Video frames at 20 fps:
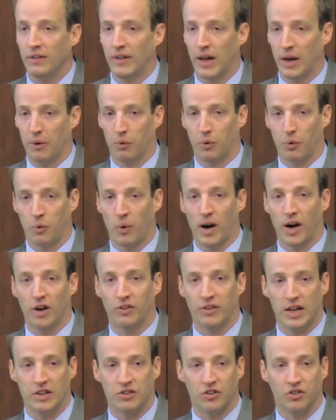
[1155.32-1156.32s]
That
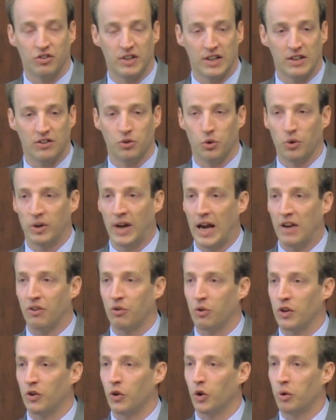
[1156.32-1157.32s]
requires agencies to
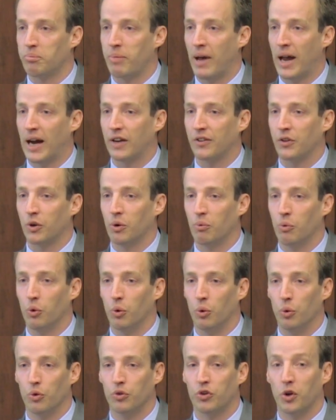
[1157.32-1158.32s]
occasionally look back at their
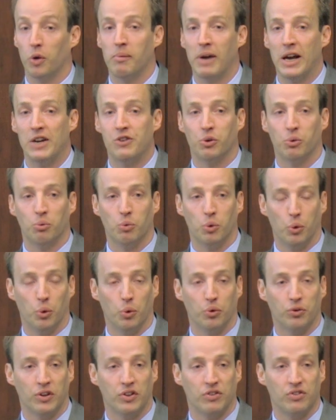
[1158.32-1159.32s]
rules, their major
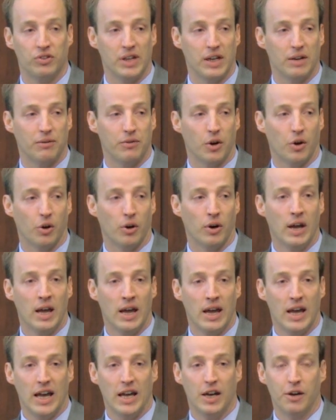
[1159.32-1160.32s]
rules, and see if they're
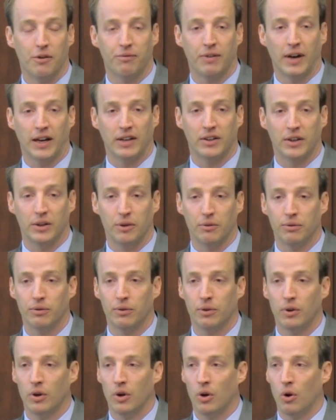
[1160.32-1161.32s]
ineffective
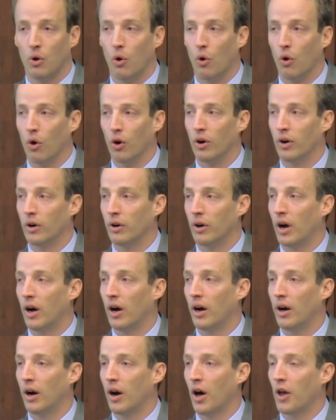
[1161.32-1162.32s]
or
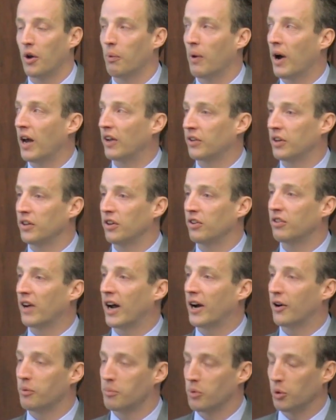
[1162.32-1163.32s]
uh, otherwise
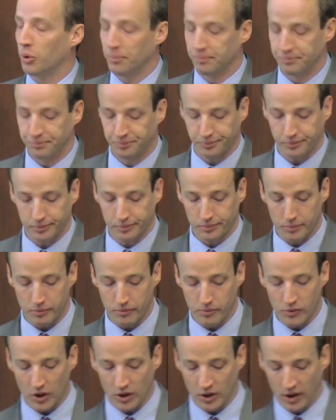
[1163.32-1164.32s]
undesirable,
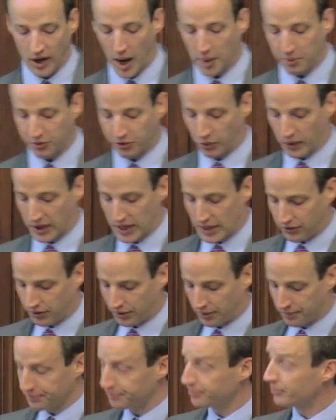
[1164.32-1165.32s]

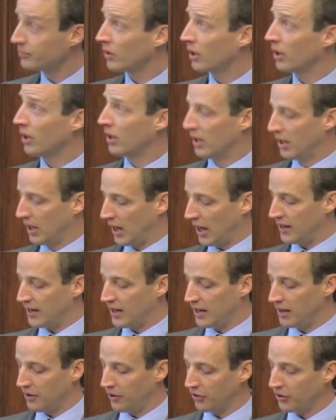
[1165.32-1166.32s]
obsolete.
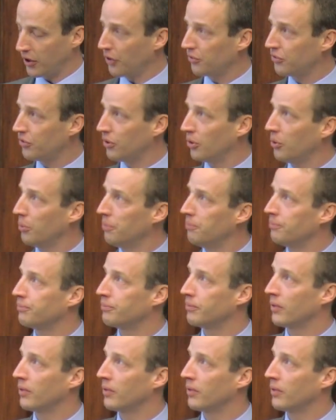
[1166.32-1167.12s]
And then there's also